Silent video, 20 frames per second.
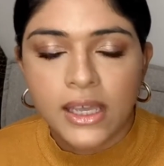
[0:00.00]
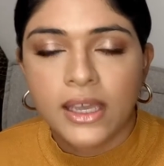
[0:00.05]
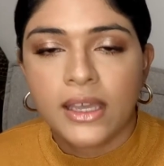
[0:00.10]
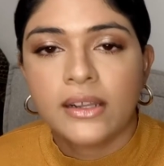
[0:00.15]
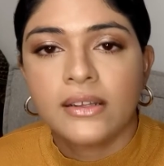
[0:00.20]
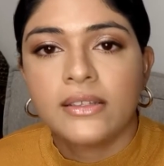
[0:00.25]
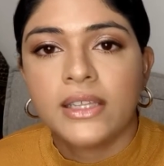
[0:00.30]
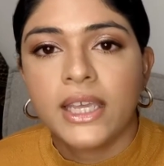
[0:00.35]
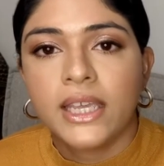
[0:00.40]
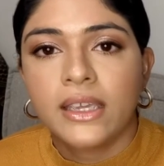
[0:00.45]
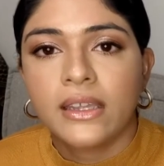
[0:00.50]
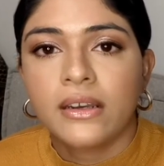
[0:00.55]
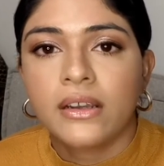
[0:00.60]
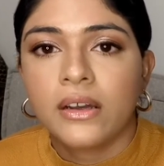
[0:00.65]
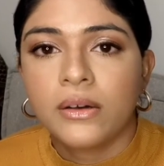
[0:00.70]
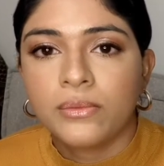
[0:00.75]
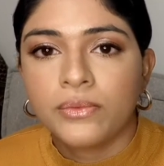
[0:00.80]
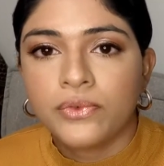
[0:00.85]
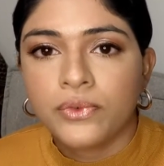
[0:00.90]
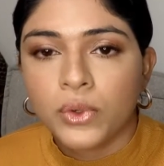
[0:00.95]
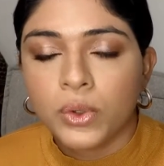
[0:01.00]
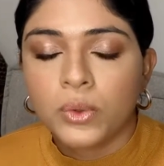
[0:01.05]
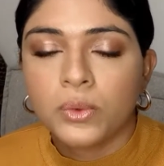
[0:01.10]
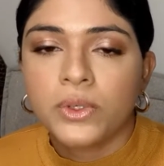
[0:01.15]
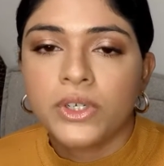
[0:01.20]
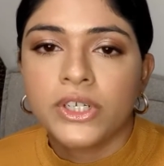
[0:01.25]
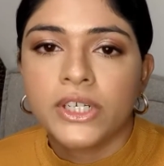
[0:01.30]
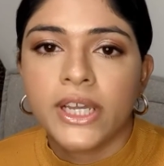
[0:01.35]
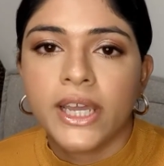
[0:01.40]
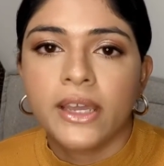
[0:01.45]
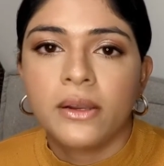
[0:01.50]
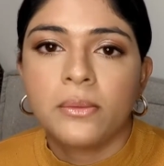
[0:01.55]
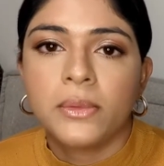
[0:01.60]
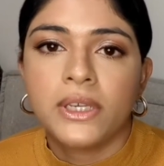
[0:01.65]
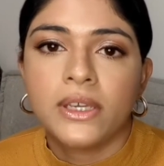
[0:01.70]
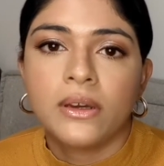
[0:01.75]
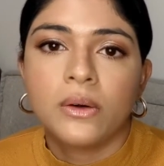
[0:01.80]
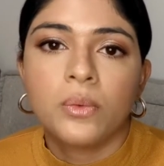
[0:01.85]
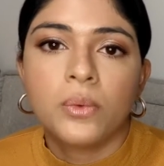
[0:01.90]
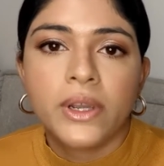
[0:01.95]
and they can come forward and
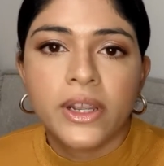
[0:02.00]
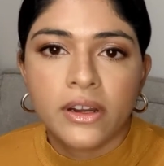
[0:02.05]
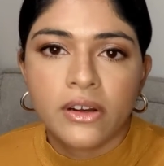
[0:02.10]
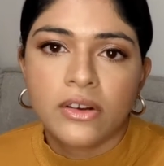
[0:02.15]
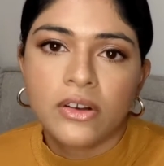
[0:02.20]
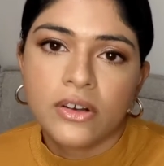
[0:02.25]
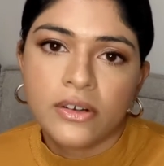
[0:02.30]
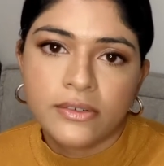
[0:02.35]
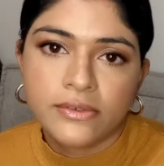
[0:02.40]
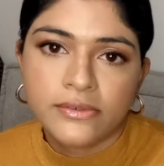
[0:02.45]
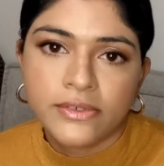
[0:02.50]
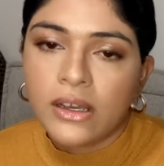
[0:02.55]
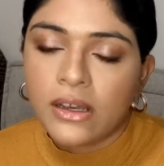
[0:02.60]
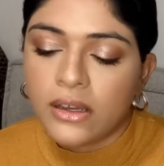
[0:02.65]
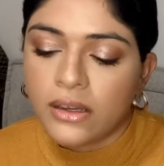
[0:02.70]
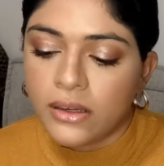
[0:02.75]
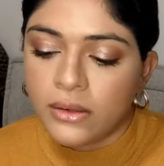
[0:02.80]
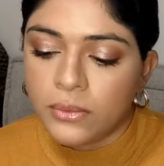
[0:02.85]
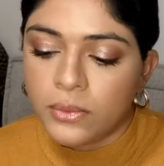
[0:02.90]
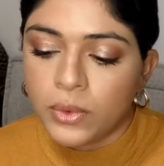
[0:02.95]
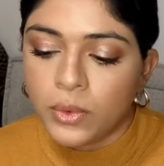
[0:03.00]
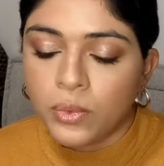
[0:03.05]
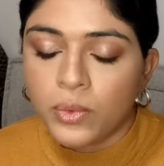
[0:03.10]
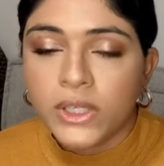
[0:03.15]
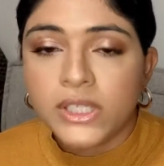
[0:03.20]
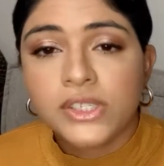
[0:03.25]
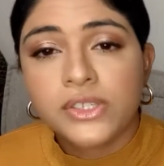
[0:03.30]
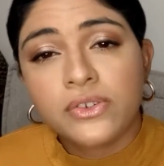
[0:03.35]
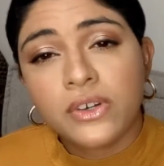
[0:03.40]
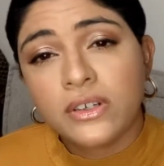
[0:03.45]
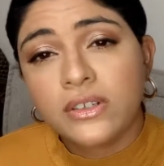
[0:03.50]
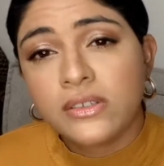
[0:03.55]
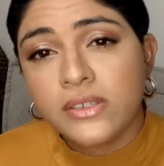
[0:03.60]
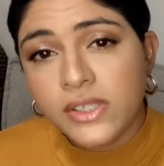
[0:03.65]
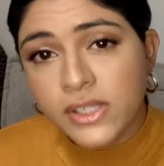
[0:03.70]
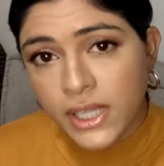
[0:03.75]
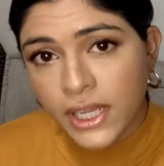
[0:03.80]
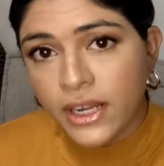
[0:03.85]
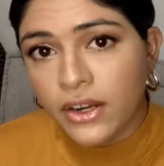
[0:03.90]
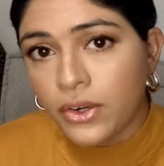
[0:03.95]
be aware of what
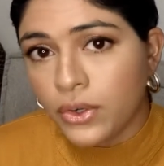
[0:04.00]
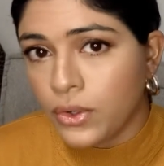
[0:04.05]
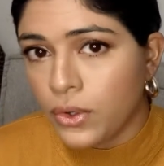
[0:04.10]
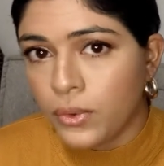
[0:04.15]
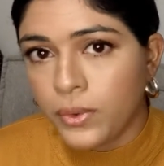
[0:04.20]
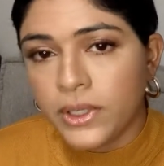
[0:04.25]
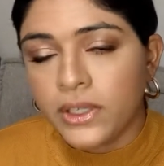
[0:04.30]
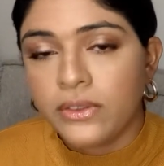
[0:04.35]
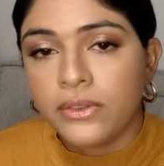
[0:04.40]
struggles they are going